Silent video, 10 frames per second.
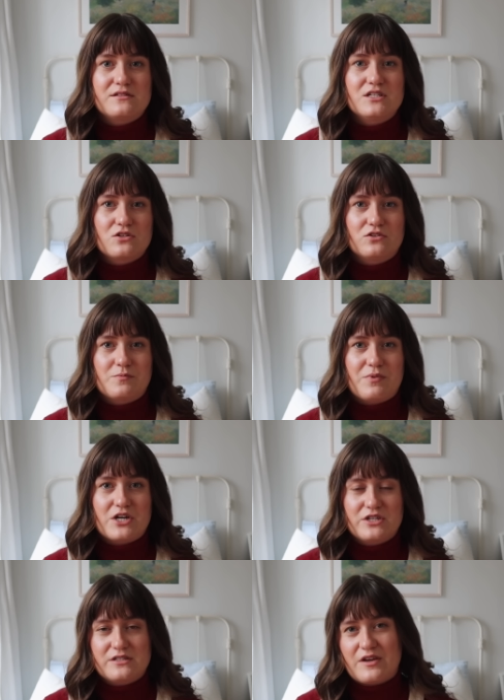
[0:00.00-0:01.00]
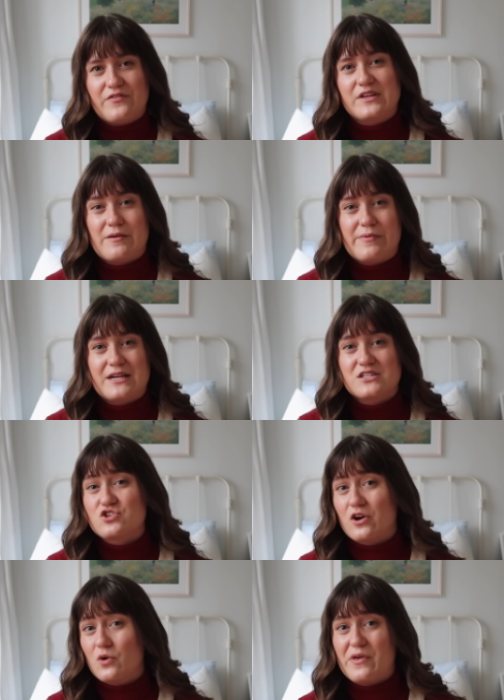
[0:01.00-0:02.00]
Seasonal depression is definitely something I
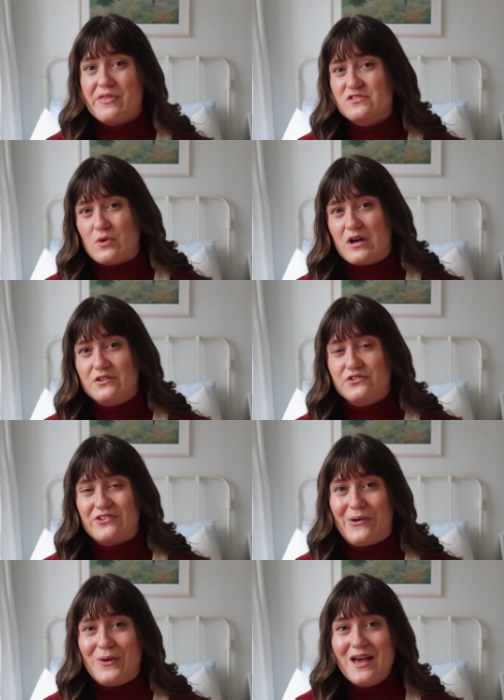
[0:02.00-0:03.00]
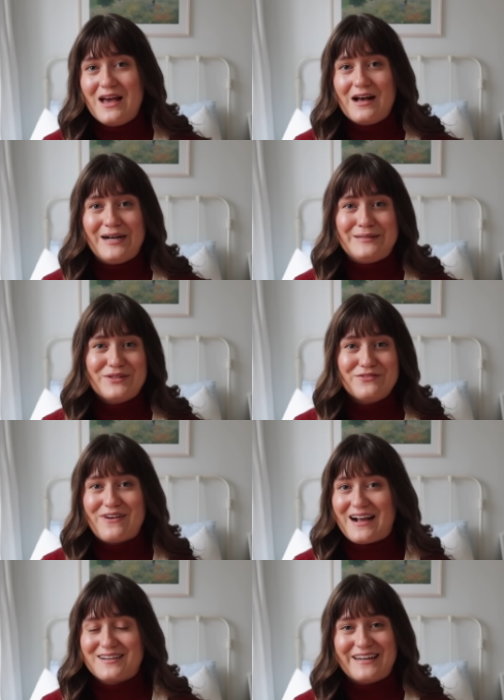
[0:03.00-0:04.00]
struggle with as well. So um, the
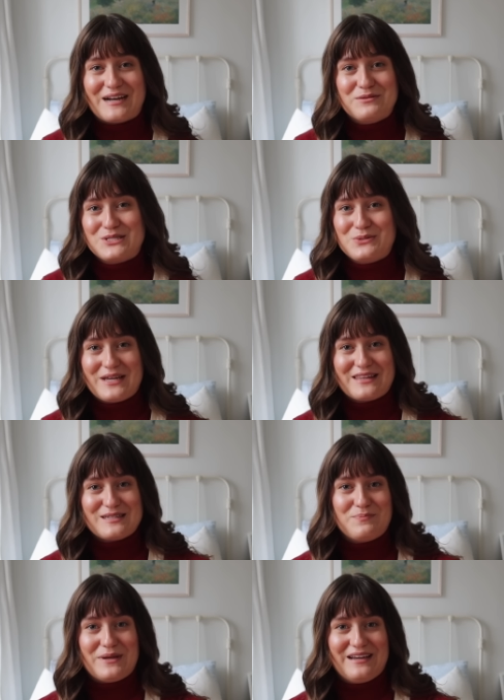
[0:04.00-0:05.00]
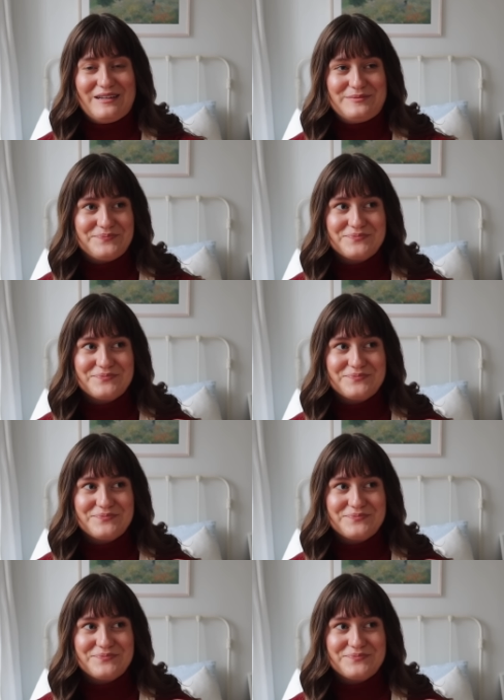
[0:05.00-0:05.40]
fact that I was doing this big